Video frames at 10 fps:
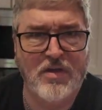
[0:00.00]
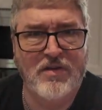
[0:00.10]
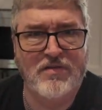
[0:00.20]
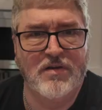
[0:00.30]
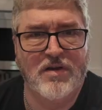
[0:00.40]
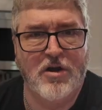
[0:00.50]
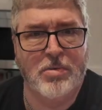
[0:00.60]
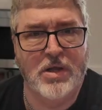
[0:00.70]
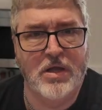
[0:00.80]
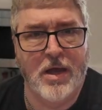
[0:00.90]
isn't
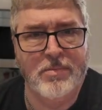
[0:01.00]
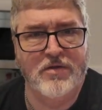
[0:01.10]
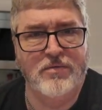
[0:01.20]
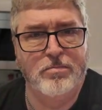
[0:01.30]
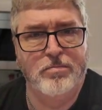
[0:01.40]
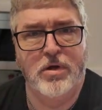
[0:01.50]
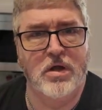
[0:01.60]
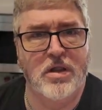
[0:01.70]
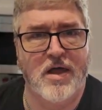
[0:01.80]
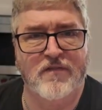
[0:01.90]
terribly, I'm not putting a
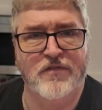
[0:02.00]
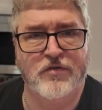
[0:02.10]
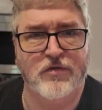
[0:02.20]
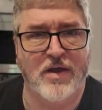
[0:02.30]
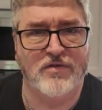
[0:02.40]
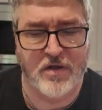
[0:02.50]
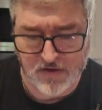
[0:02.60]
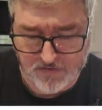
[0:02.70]
lot of stress on this or